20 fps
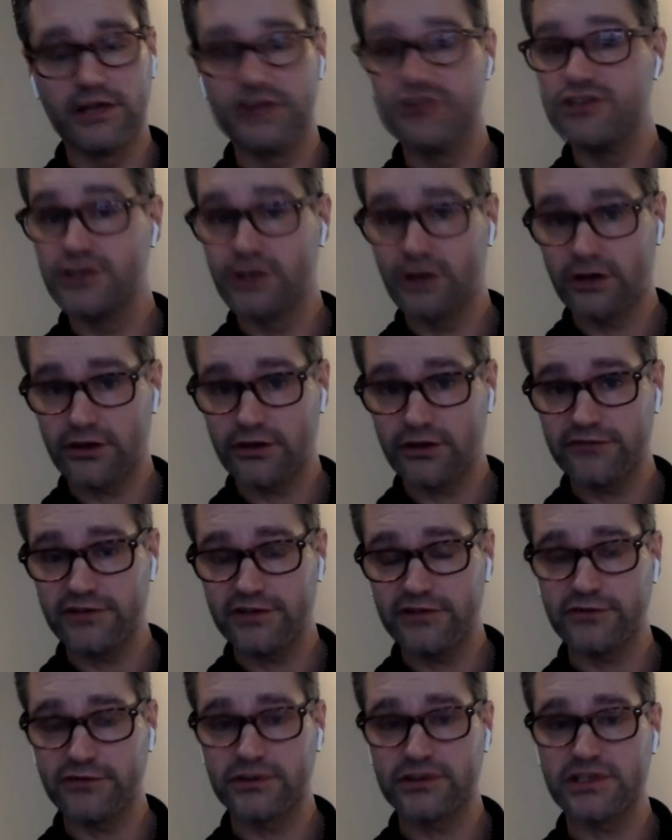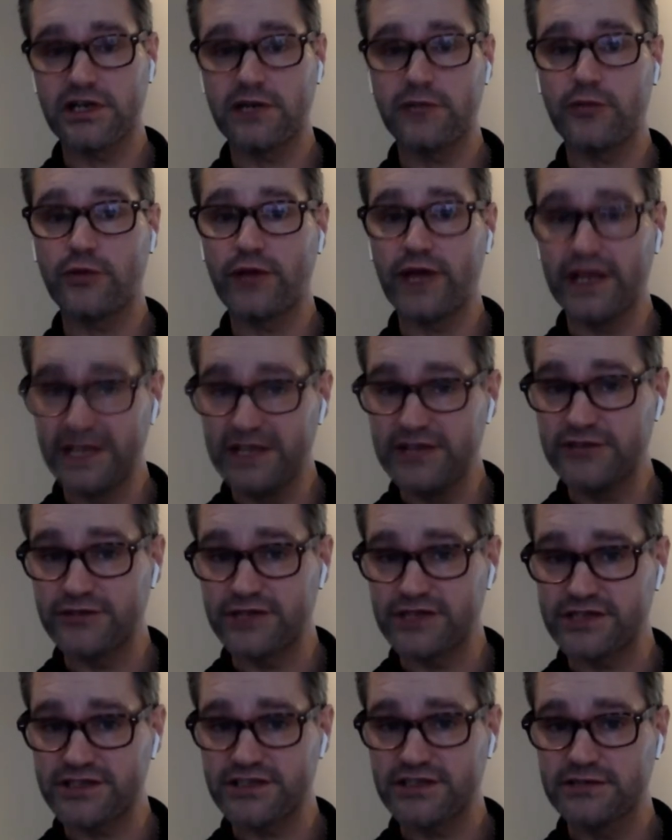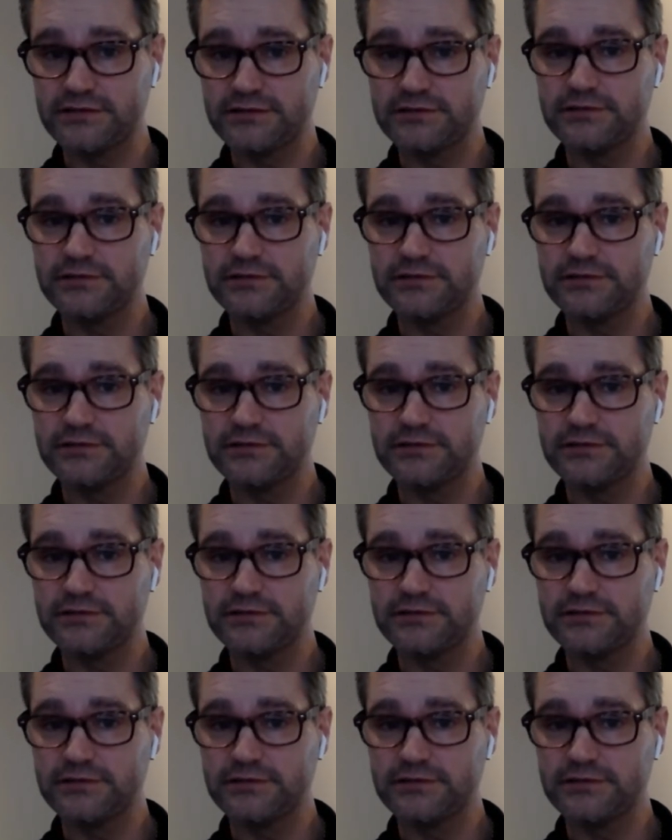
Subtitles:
geography, for example, and interests.